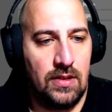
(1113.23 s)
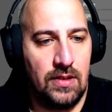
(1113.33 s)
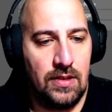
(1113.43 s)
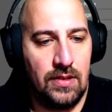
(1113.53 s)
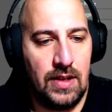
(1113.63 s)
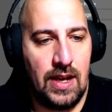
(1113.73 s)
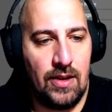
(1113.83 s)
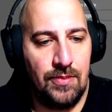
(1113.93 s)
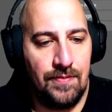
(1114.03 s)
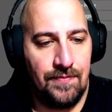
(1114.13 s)
Now,
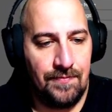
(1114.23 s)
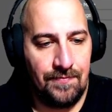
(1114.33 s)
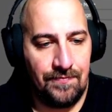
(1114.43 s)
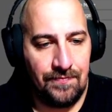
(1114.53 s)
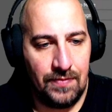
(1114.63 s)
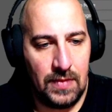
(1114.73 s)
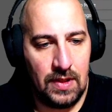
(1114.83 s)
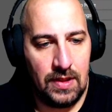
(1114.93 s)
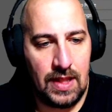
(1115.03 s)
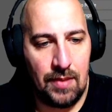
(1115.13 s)

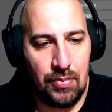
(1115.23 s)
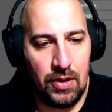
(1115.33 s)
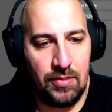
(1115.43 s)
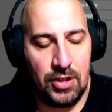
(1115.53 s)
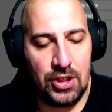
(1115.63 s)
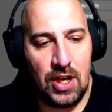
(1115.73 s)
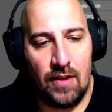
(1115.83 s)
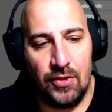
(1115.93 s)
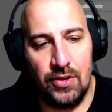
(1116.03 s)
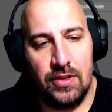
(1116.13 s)
that pretty much
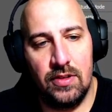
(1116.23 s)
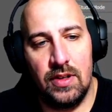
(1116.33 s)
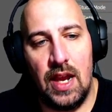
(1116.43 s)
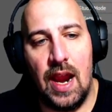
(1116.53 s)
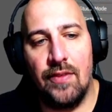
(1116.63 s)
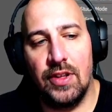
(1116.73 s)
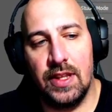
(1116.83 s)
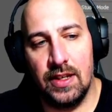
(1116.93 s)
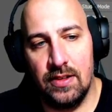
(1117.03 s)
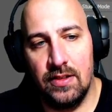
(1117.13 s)
covered
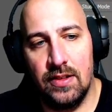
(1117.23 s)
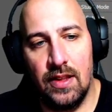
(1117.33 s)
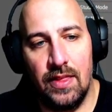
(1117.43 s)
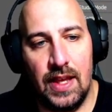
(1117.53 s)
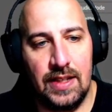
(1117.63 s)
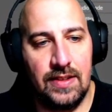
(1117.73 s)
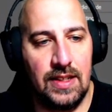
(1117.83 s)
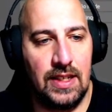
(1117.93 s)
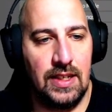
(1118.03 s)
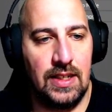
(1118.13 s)
everything that's
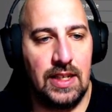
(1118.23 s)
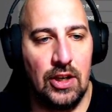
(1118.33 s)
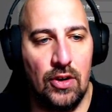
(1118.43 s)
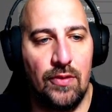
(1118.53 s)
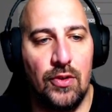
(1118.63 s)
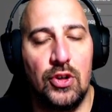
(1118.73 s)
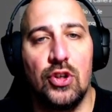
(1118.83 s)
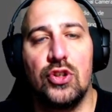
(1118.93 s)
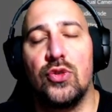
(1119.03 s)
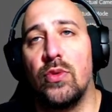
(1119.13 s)
in here for your
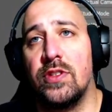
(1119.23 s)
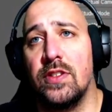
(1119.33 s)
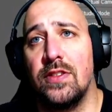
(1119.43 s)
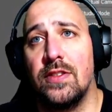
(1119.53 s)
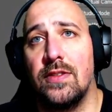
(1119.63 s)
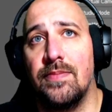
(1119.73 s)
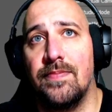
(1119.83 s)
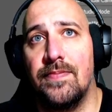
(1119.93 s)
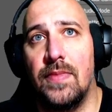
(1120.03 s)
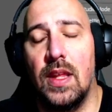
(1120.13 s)
sources.
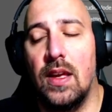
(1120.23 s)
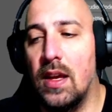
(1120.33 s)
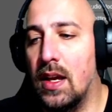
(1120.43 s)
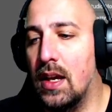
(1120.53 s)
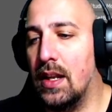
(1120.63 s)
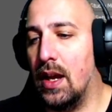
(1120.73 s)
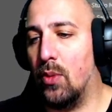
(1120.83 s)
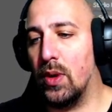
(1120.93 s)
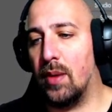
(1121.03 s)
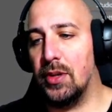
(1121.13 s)
Now,
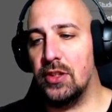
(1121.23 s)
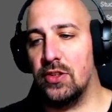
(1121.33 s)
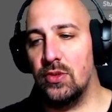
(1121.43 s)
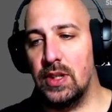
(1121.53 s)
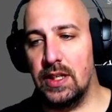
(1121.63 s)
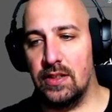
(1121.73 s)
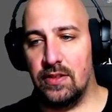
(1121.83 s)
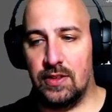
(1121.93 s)
what I'm going to do is